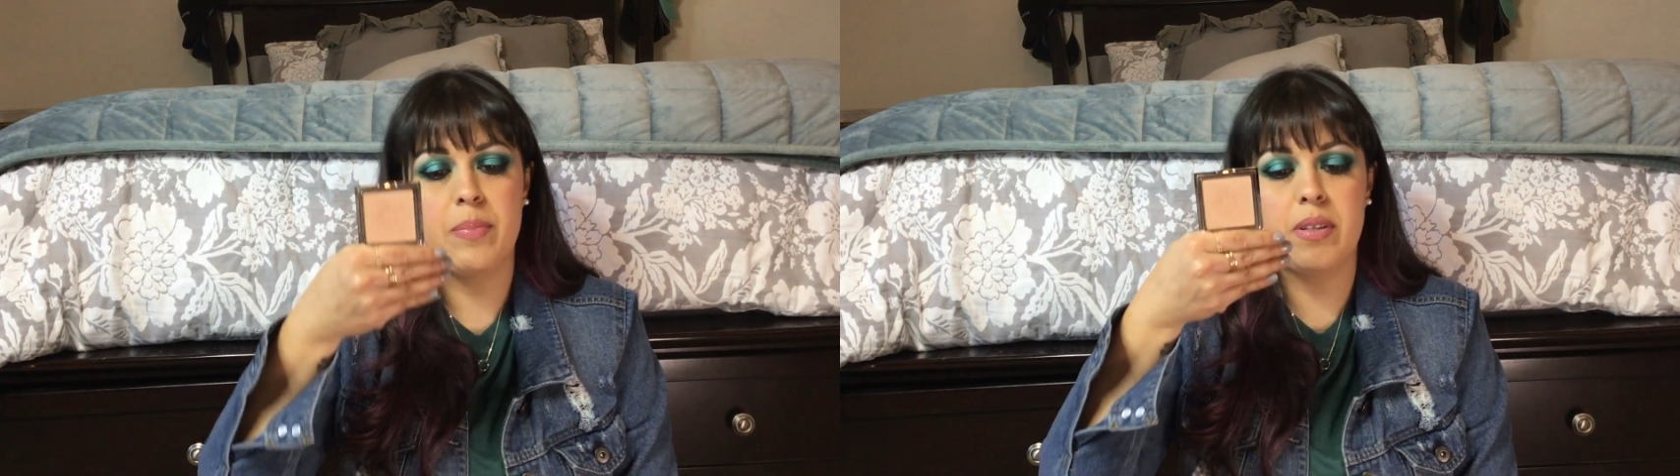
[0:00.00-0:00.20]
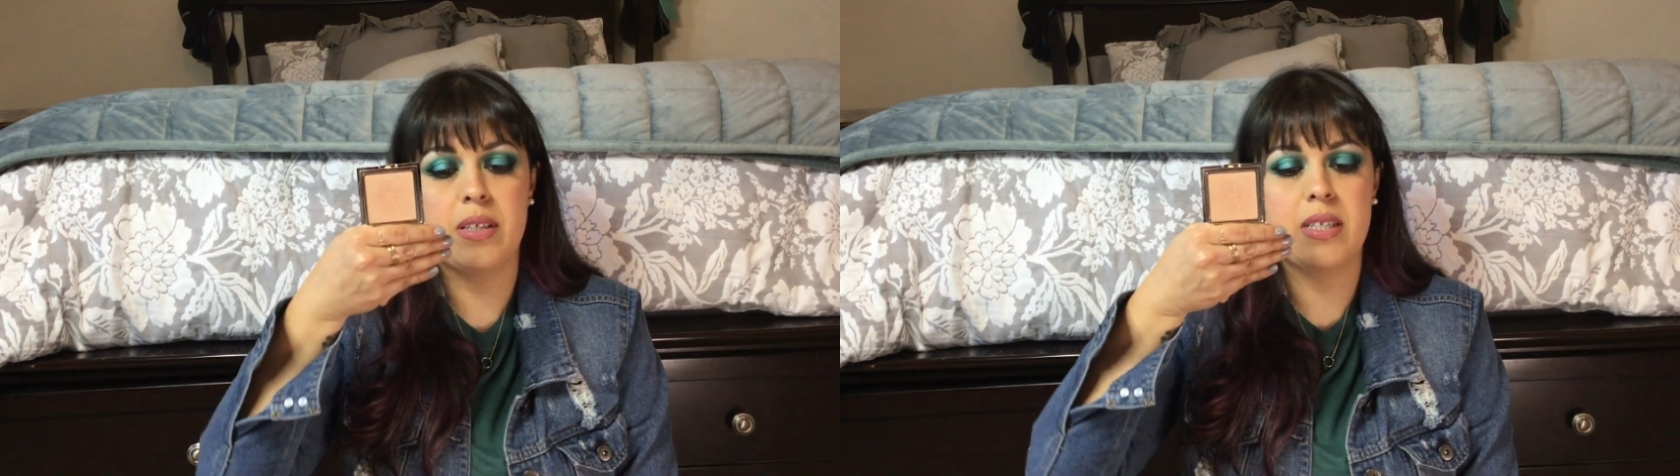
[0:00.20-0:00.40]

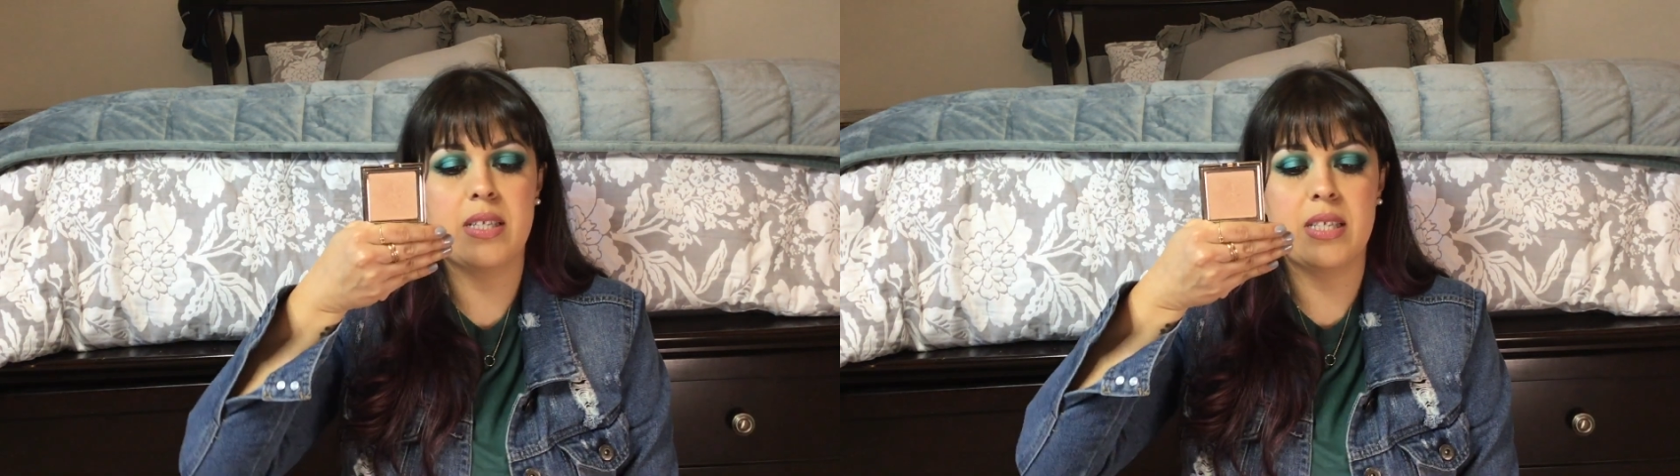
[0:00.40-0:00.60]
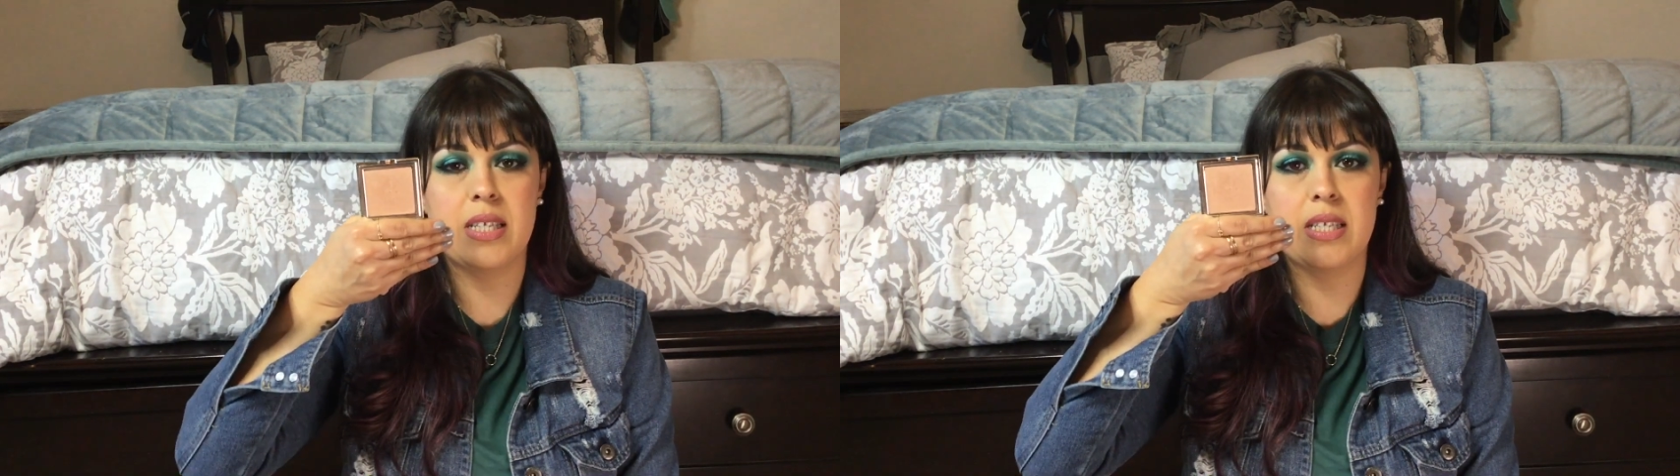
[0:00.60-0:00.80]
and this is
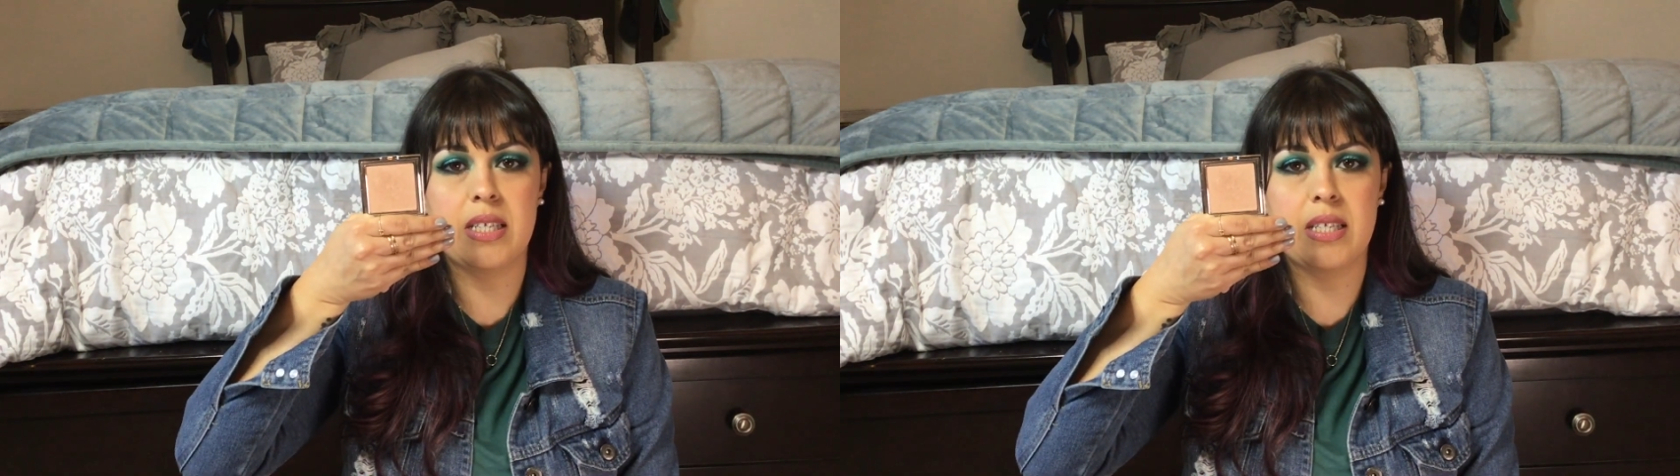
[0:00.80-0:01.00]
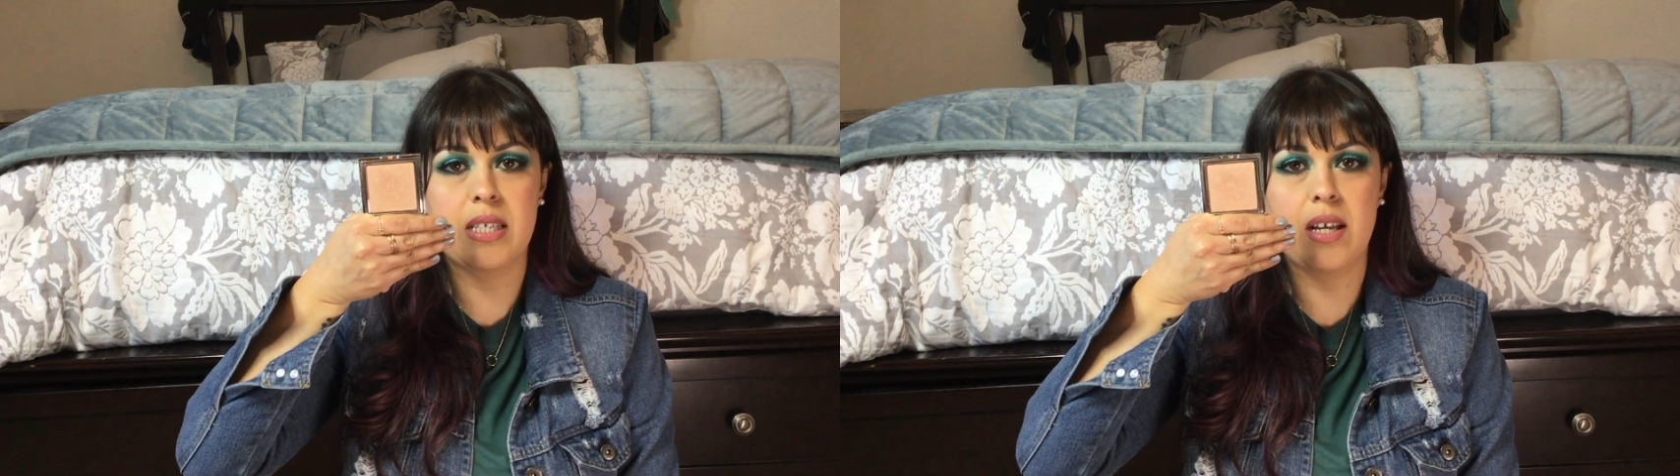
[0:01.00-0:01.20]
this
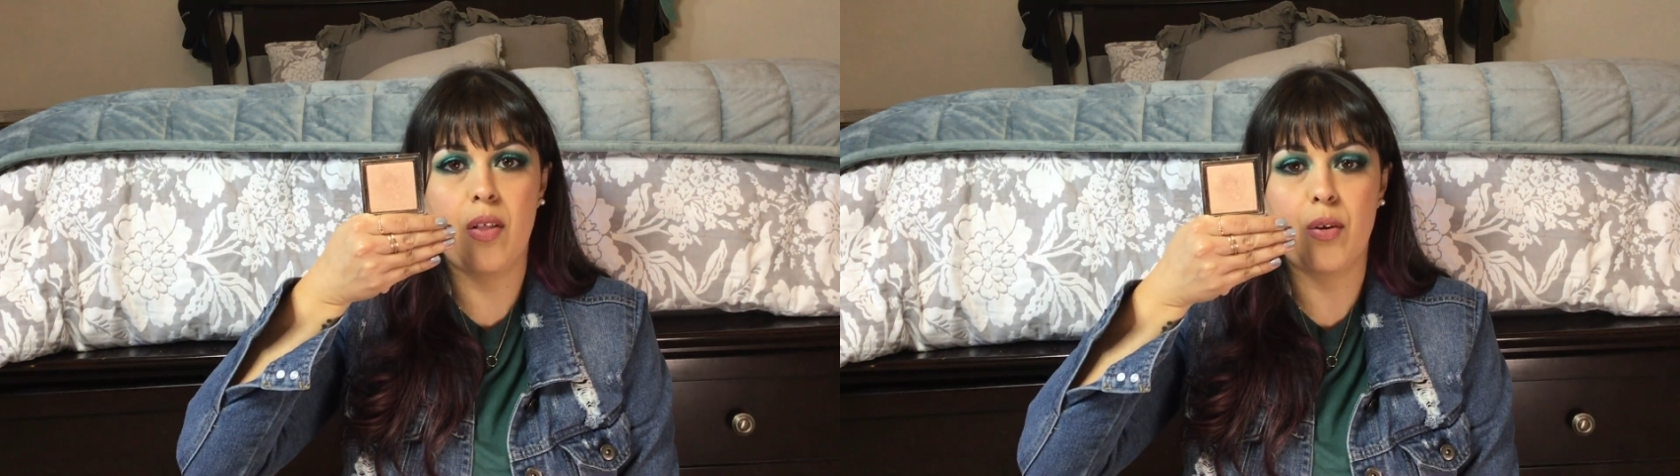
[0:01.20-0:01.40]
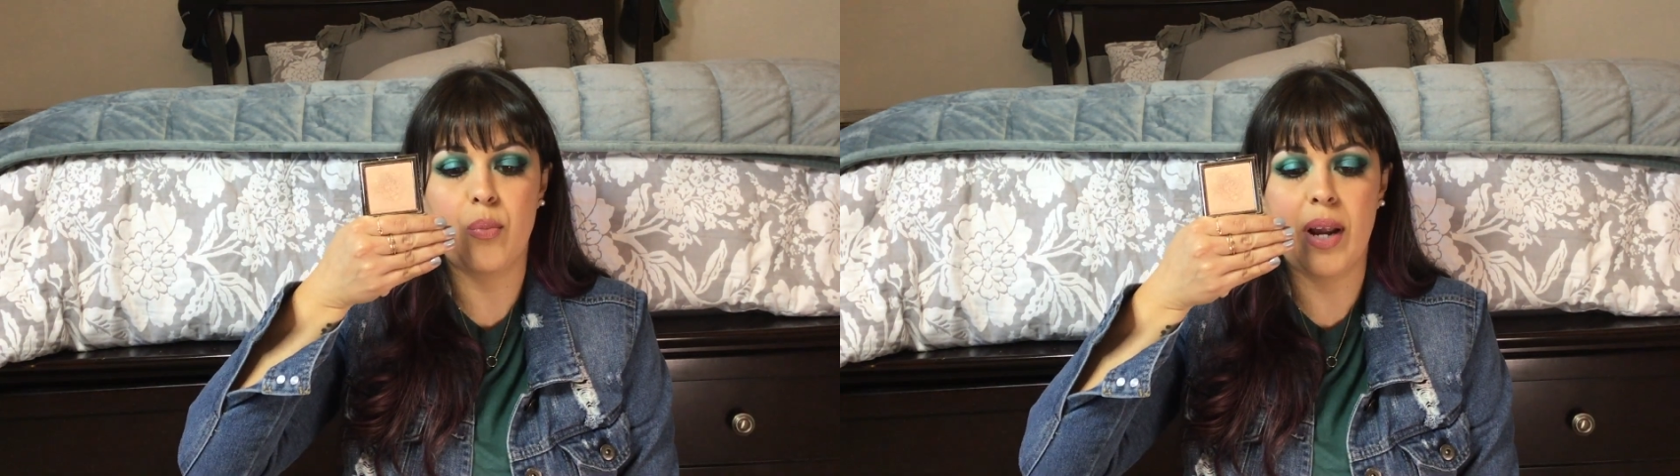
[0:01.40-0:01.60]

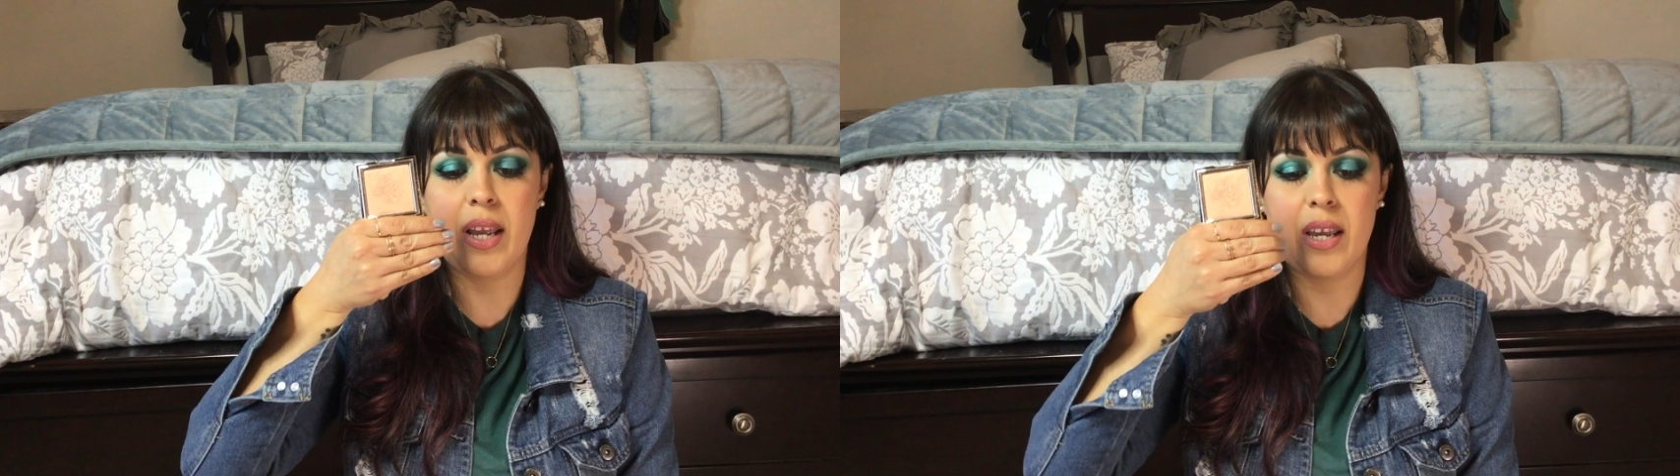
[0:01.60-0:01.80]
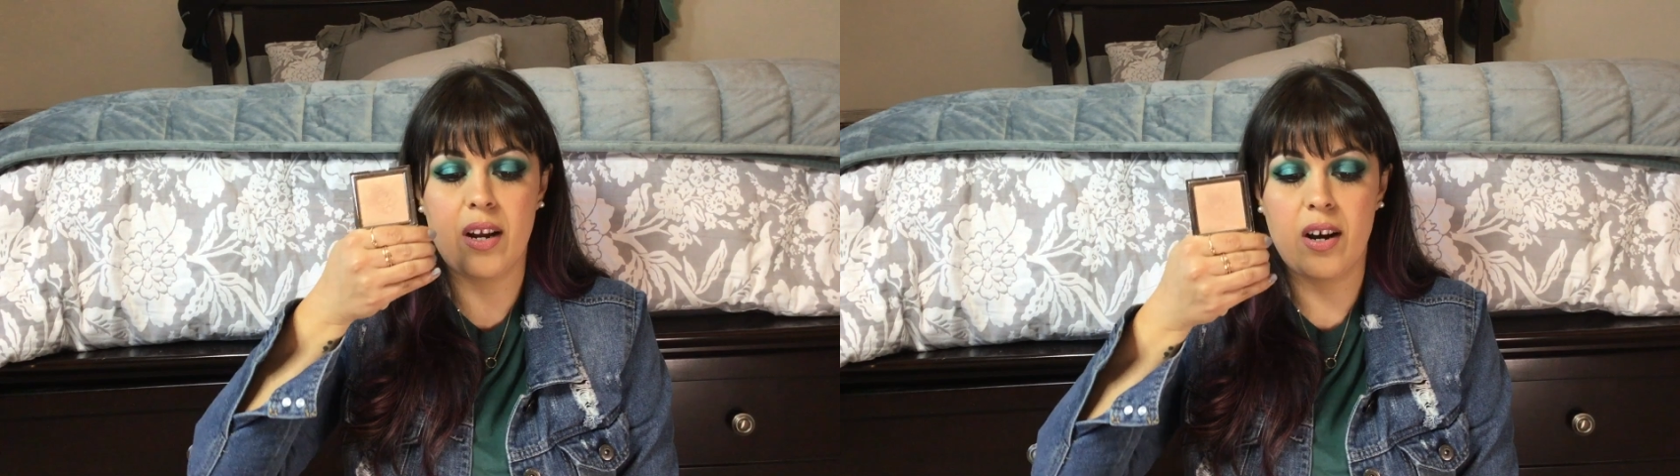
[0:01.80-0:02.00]
color right
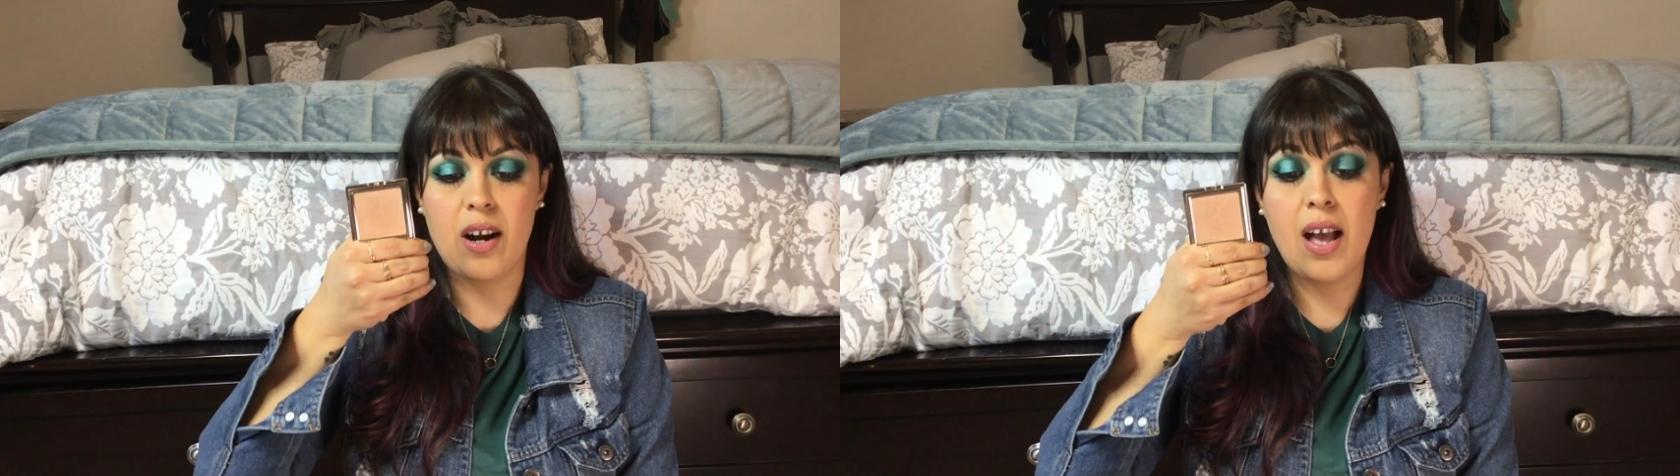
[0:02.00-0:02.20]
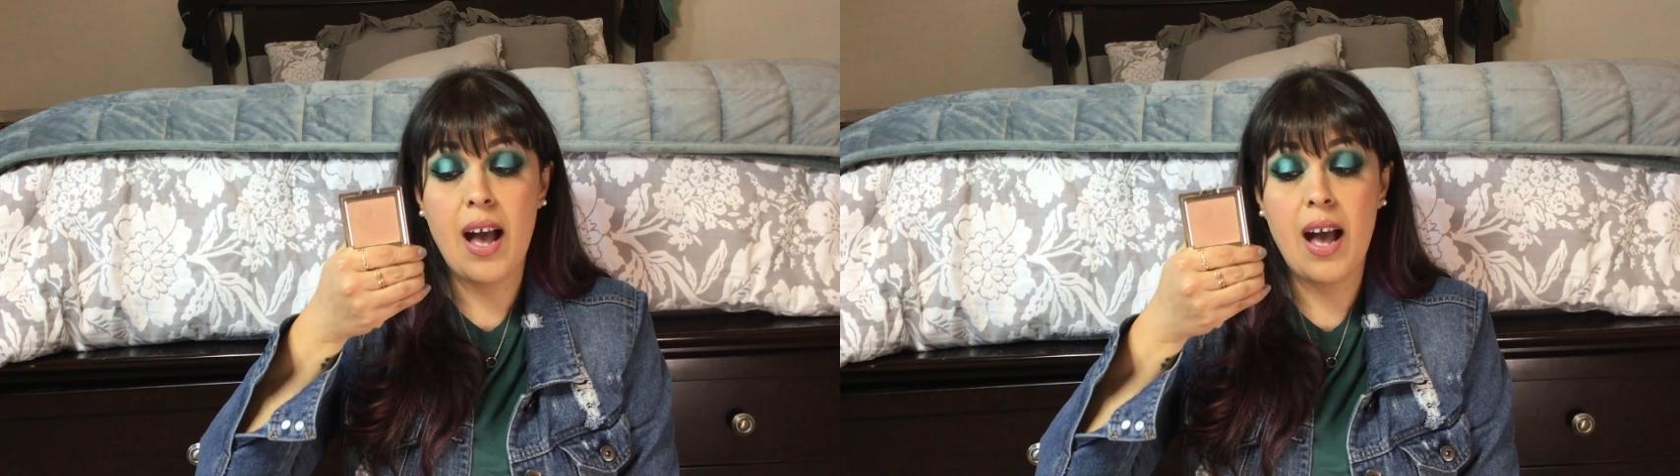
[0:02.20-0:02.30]
here.